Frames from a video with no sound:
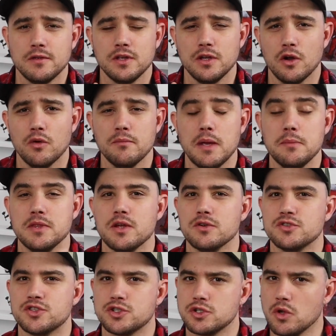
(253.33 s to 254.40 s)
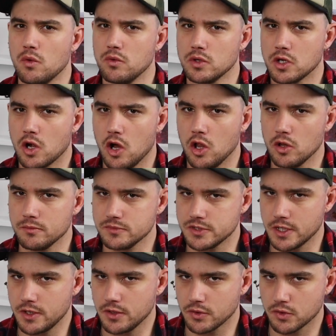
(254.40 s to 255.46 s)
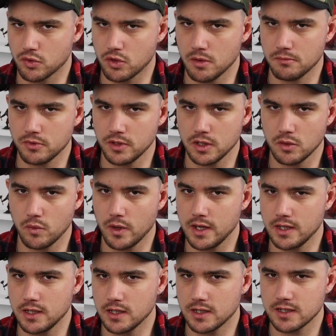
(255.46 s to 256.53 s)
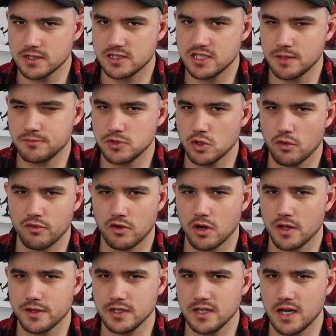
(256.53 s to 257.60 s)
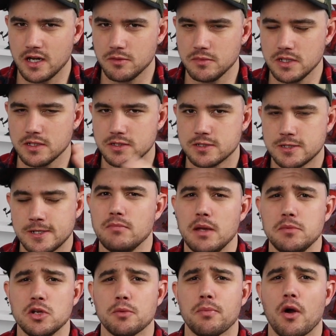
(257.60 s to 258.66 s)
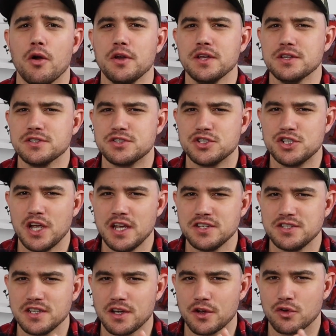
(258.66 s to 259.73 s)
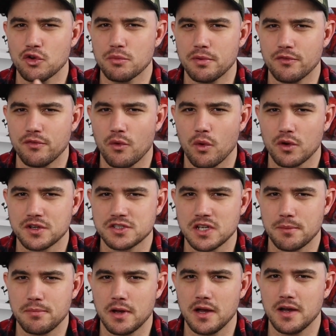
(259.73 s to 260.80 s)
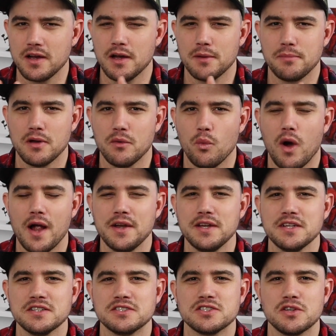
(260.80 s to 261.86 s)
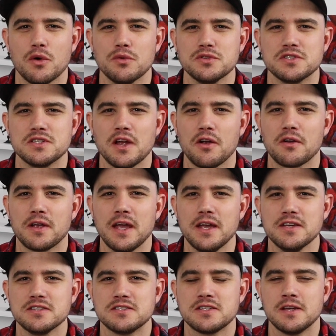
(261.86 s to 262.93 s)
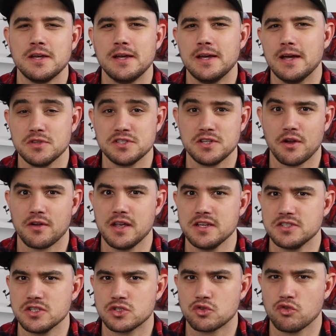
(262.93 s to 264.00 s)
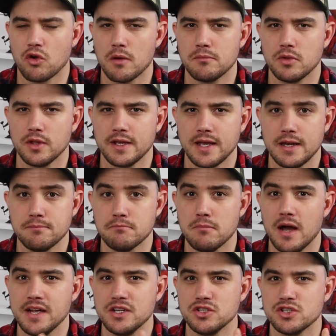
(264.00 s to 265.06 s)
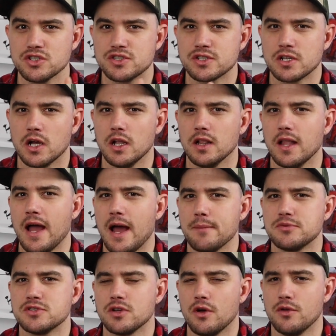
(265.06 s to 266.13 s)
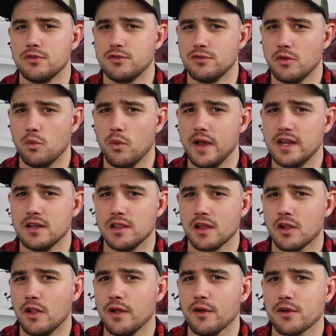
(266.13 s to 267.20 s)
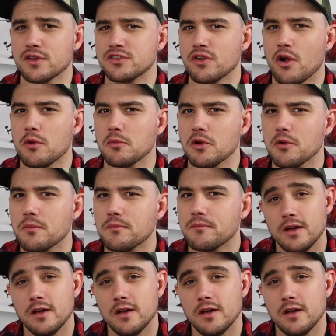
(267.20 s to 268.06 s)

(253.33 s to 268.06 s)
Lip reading: Maybe there's stone columns that are crumbling, waiting to get tipped over on the enemies. Maybe your party is chasing a group of orcs up a winding stone staircase. The staircase is crumbling and might just collapse under the weight of the cleric's armor.